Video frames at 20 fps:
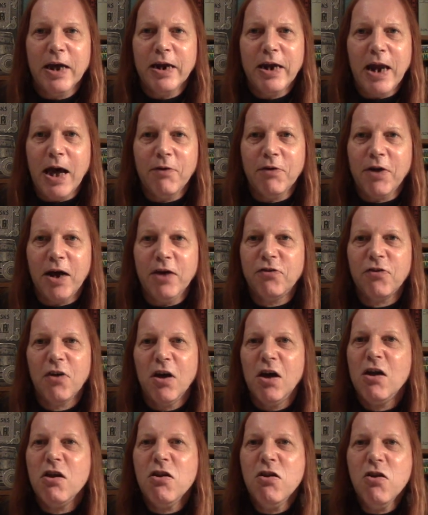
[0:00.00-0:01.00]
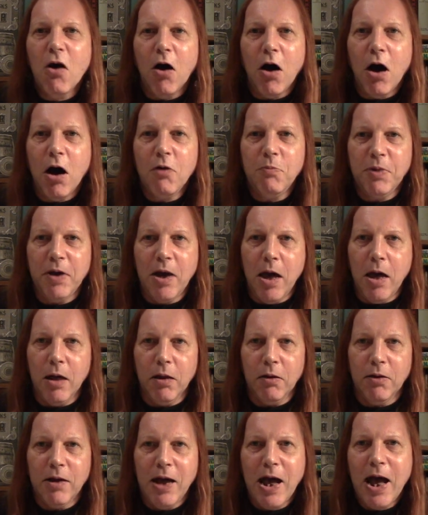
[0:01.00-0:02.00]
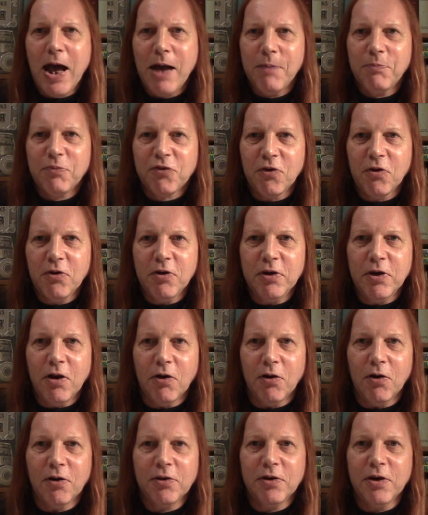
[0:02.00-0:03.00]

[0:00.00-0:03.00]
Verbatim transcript: Nowadays, not hope in hell, absolutely not.